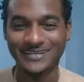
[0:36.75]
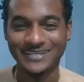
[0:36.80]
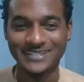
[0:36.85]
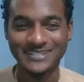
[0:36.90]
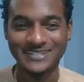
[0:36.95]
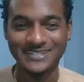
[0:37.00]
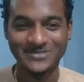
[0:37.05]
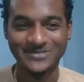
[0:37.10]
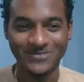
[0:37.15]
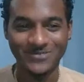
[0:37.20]

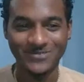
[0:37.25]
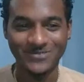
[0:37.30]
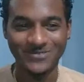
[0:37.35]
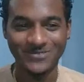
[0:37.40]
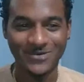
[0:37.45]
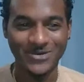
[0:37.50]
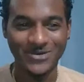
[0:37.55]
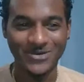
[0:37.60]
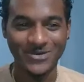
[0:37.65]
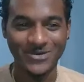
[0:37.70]
this
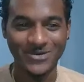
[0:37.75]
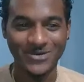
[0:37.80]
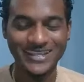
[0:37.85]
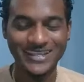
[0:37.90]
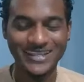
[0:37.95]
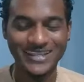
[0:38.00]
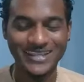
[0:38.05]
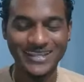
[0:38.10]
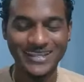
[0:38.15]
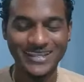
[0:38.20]
morning
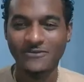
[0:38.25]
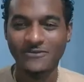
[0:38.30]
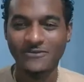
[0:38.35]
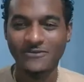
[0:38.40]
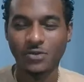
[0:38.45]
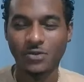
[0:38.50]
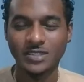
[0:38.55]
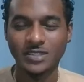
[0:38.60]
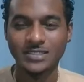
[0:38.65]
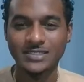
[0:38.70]
at, for
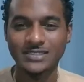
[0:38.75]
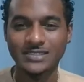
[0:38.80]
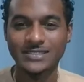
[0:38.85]
our